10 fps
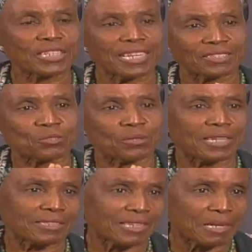get to
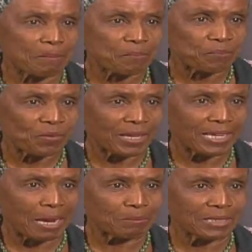that
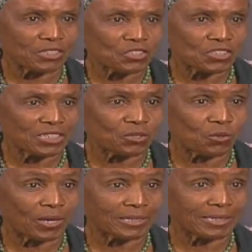gambling
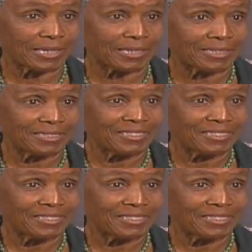casino and.